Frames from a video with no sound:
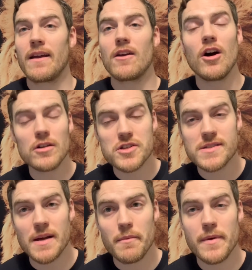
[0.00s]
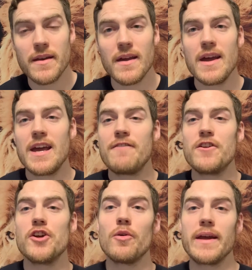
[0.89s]
collagen supplement if you
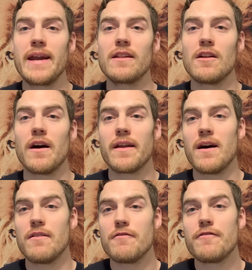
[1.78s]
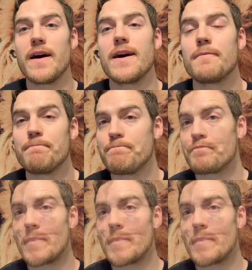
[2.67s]
don't eat a lot of collagen.